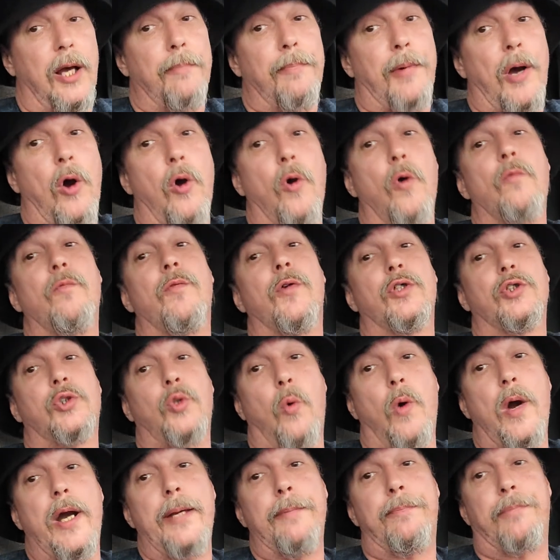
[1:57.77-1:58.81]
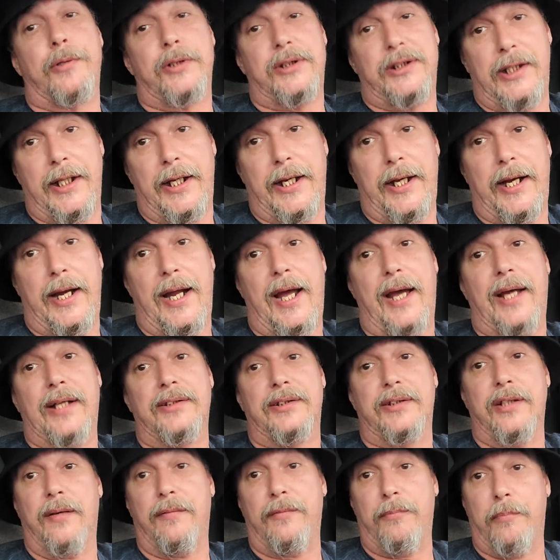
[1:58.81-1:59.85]
over 20%
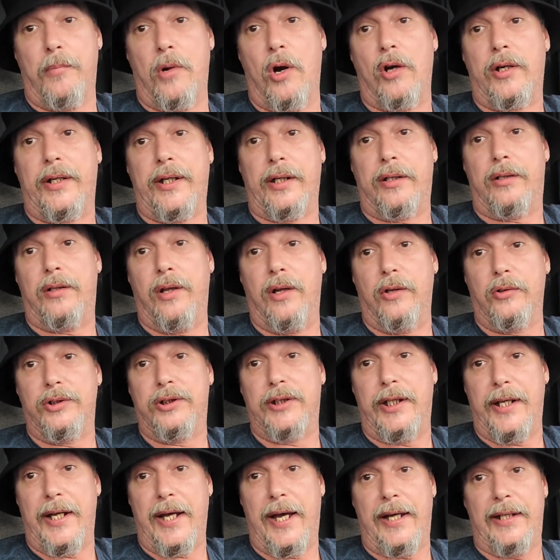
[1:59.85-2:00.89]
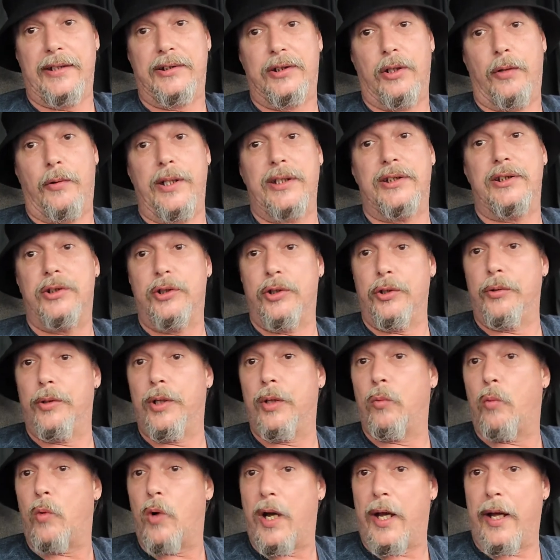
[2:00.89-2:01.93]
as of market close today. So it's
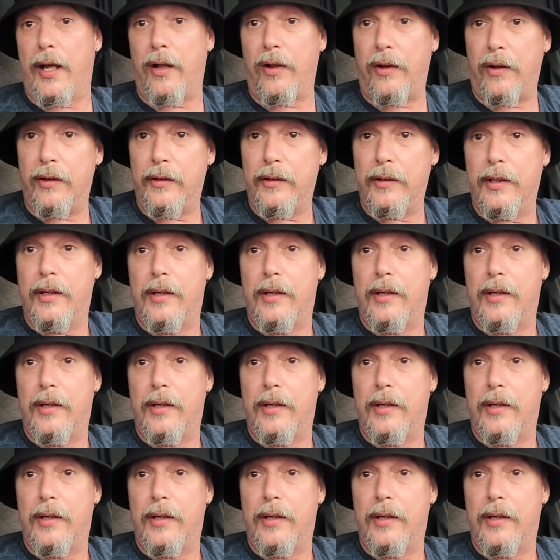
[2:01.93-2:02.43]
doing well.